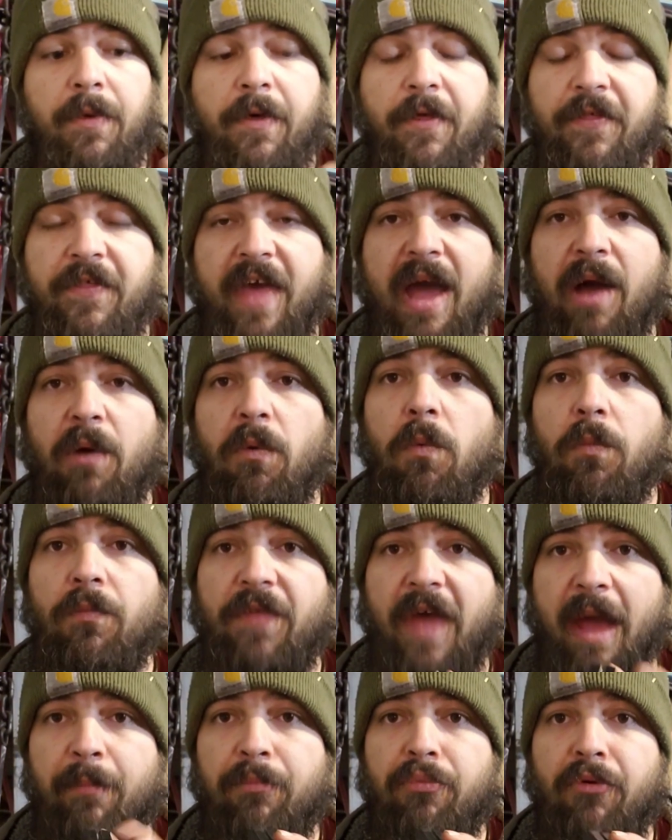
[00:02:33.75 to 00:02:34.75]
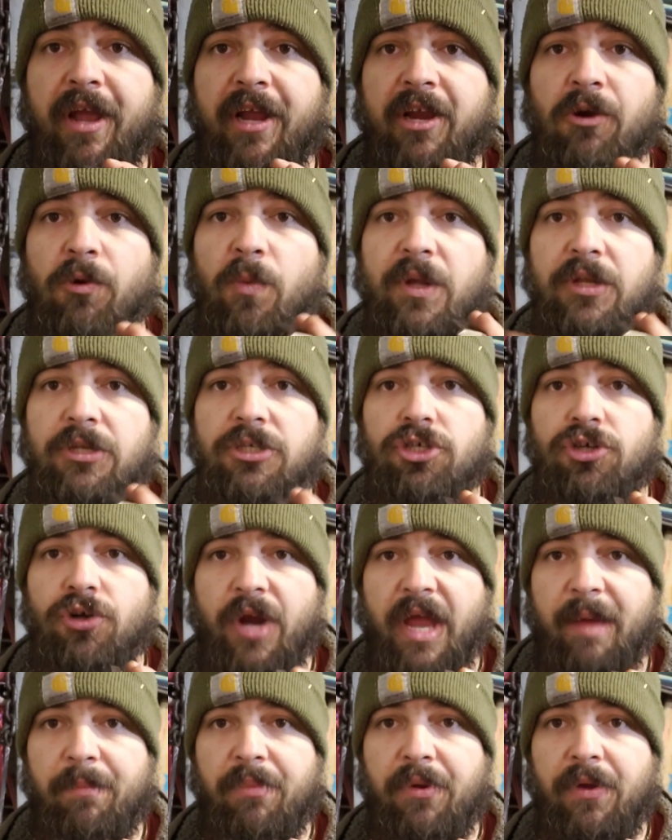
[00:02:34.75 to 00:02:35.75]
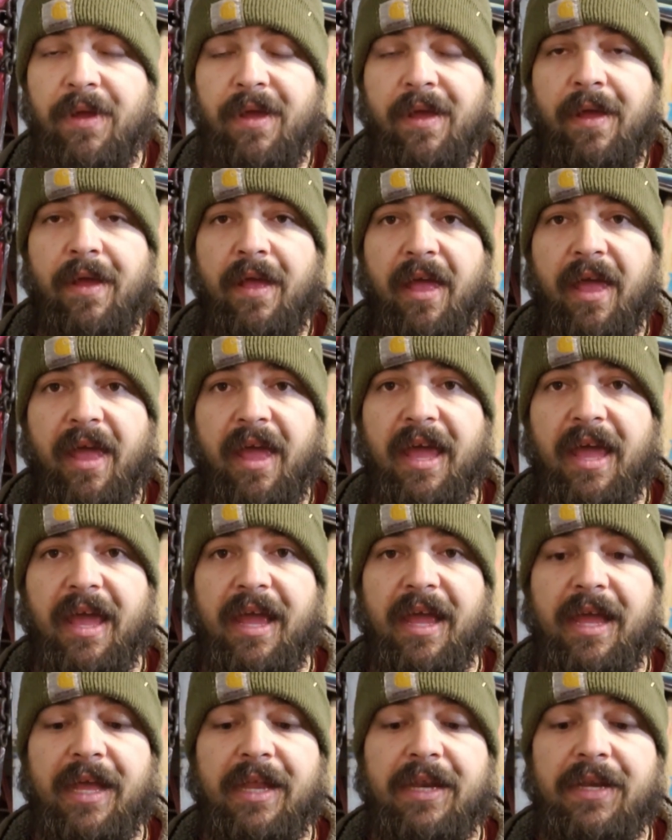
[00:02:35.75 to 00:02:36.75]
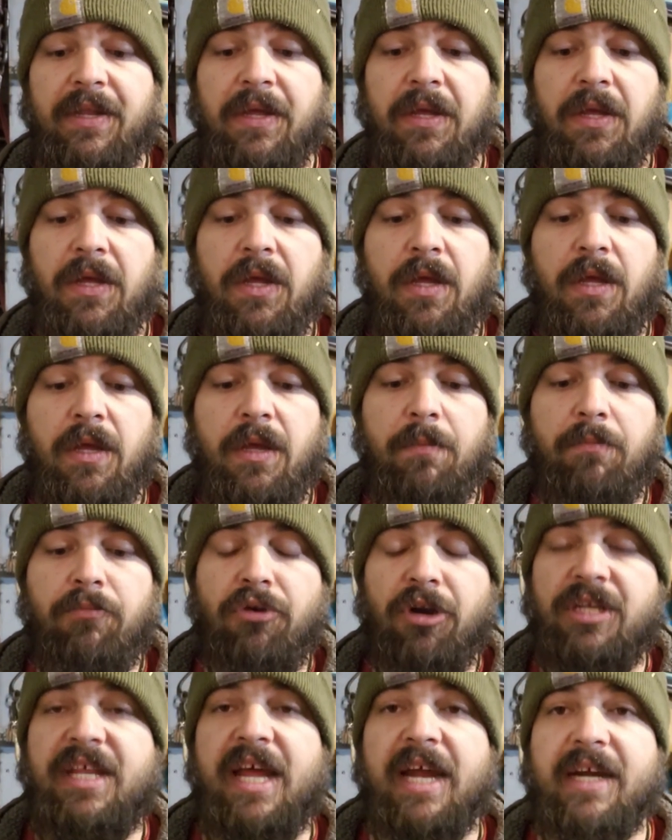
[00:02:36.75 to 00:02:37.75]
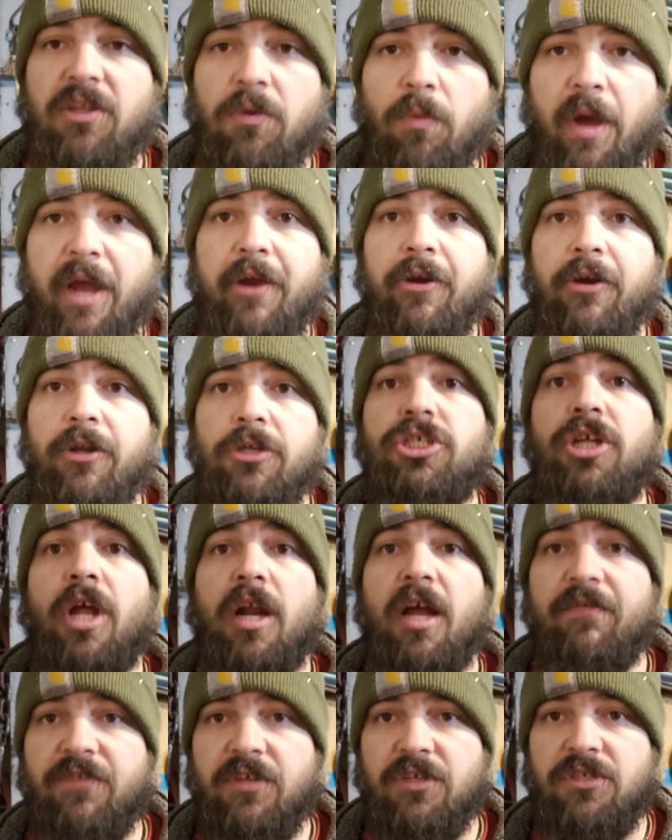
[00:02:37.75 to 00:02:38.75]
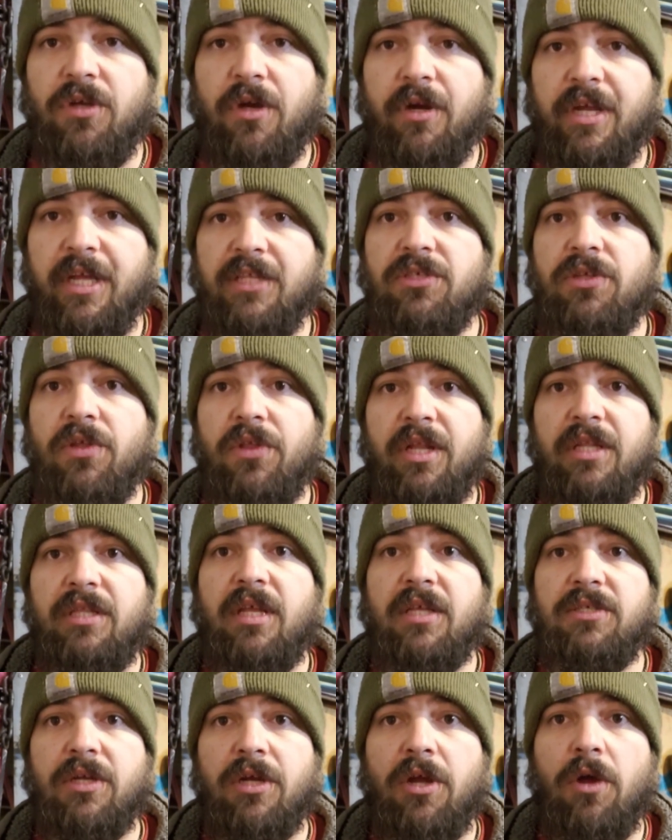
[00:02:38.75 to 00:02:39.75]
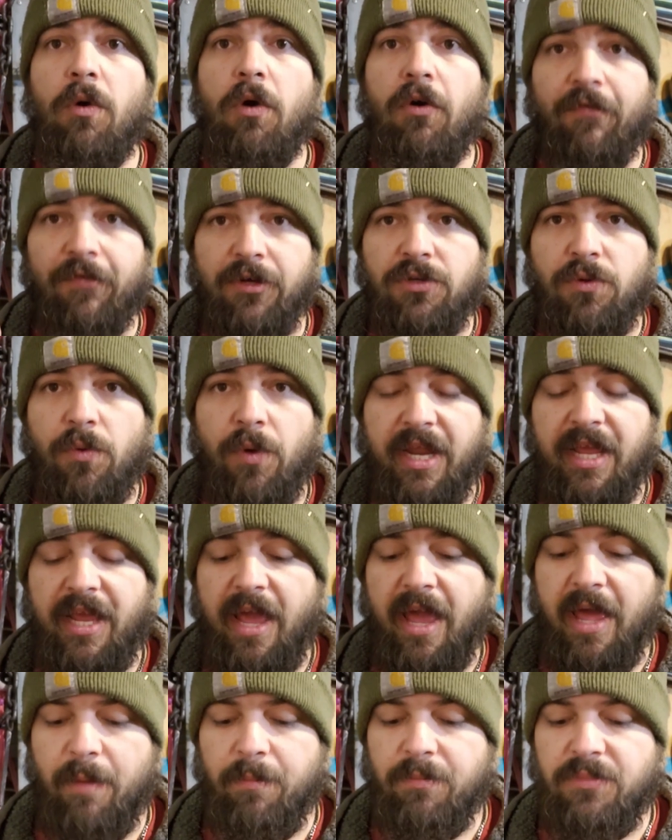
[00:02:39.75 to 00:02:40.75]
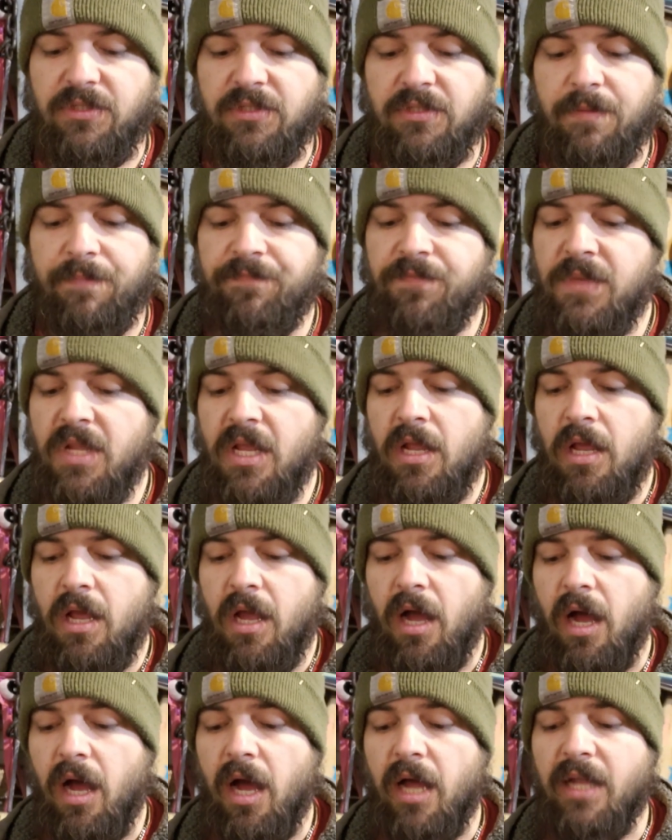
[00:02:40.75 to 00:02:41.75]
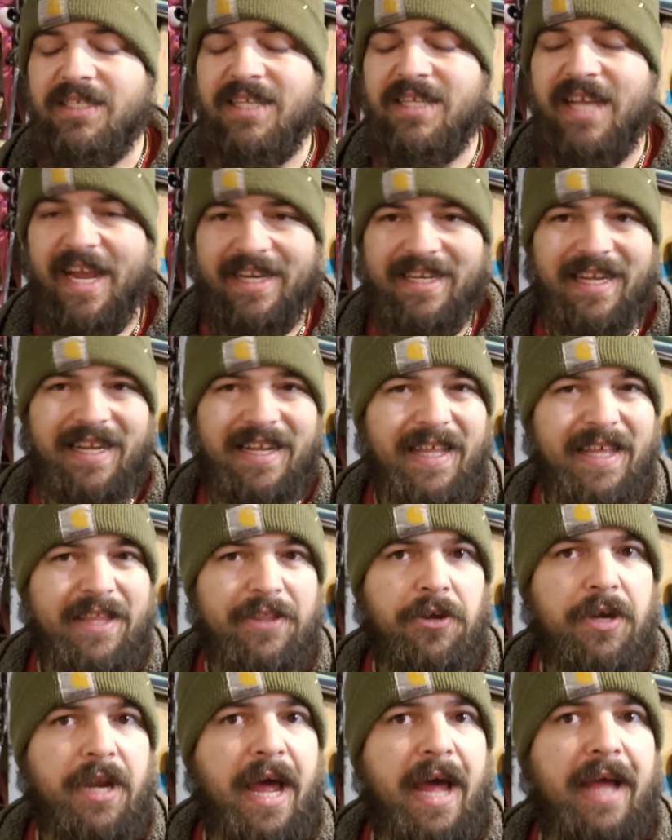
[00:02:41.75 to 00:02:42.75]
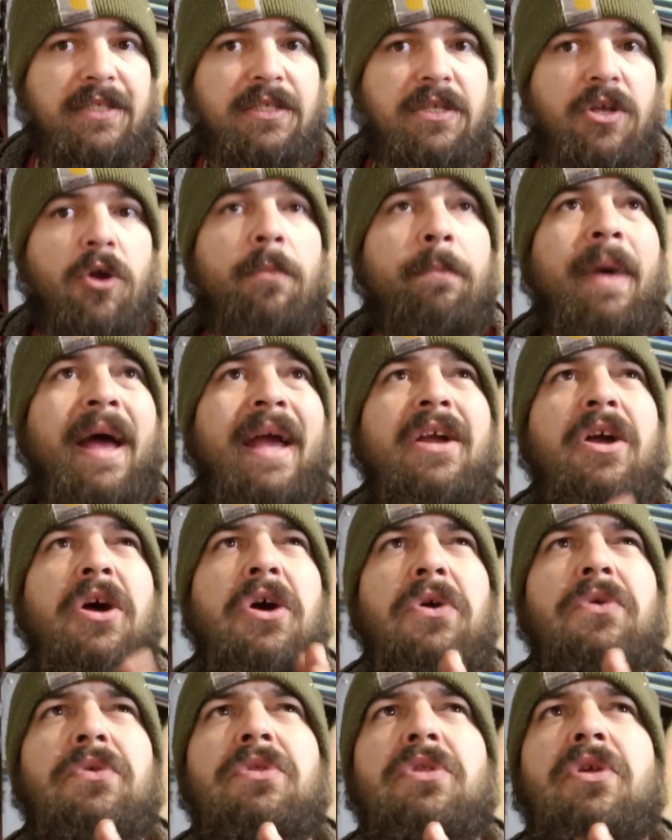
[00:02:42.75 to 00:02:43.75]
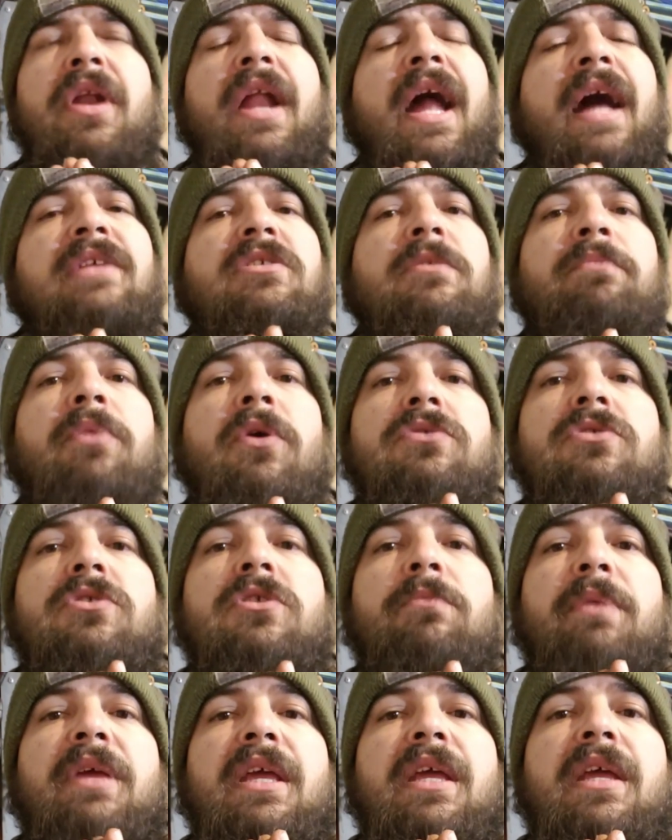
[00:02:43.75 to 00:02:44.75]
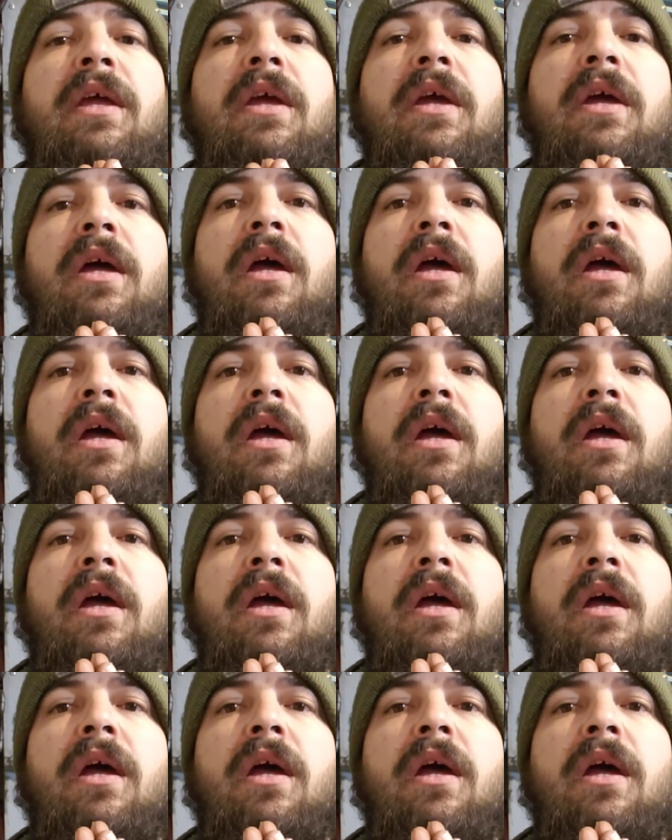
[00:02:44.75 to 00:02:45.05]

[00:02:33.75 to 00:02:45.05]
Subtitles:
that breaker will trip and protect the wire. It'll shut off the circuit so that it doesn't go over 20 amps. Technically, they're not, or by code, they're not supposed to be